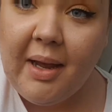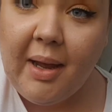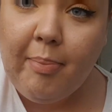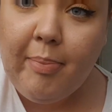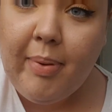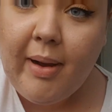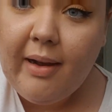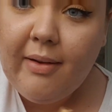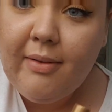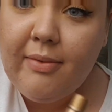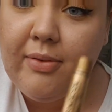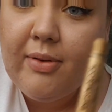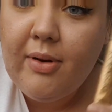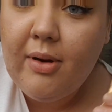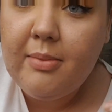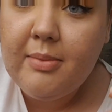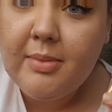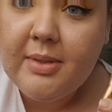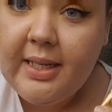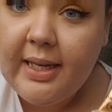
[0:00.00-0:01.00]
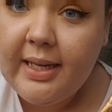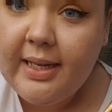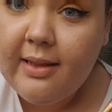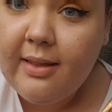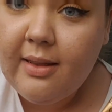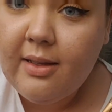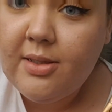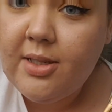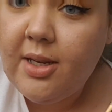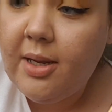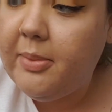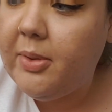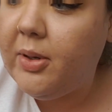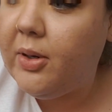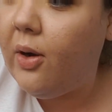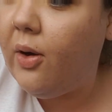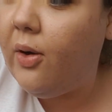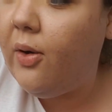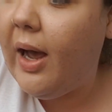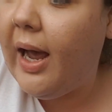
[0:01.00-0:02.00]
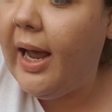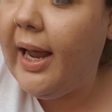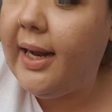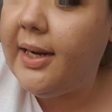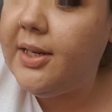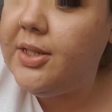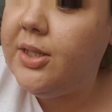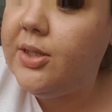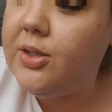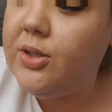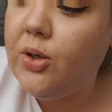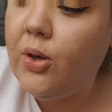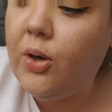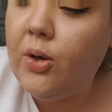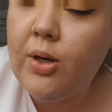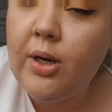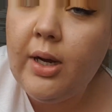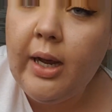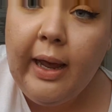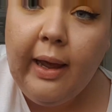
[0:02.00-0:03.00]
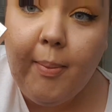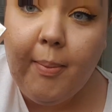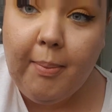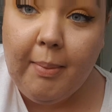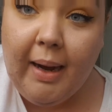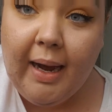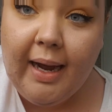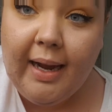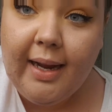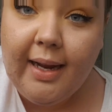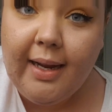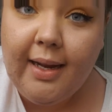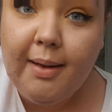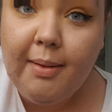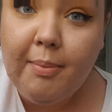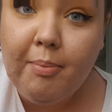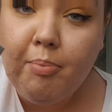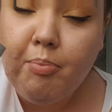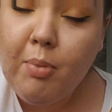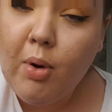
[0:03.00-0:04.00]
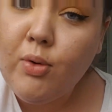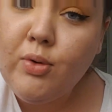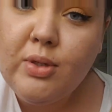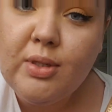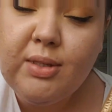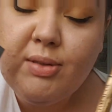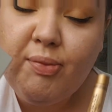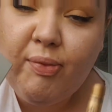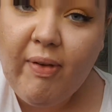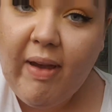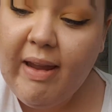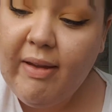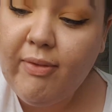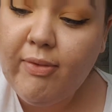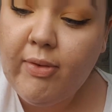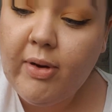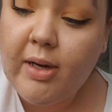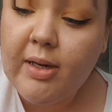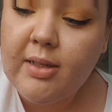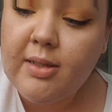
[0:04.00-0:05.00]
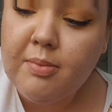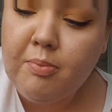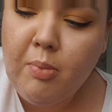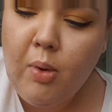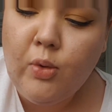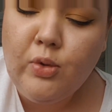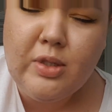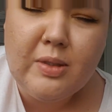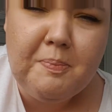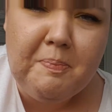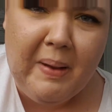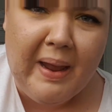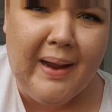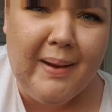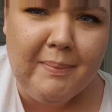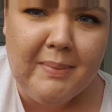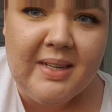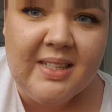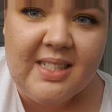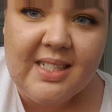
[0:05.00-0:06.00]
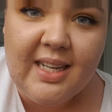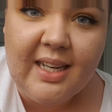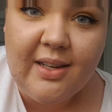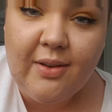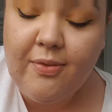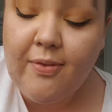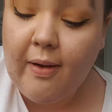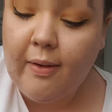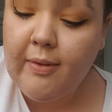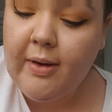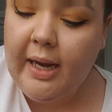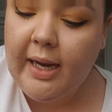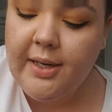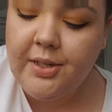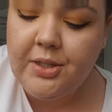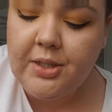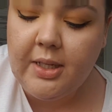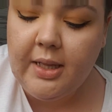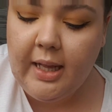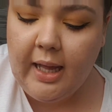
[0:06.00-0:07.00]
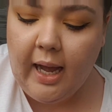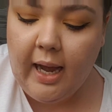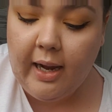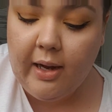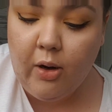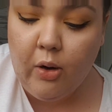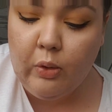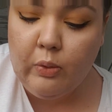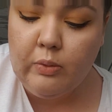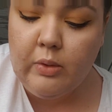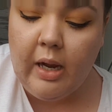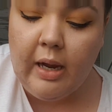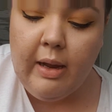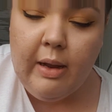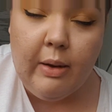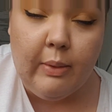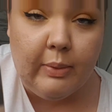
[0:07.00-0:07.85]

Apart from taking the Dermacol, I actually took my most favorite, most pigmented foundation that I own,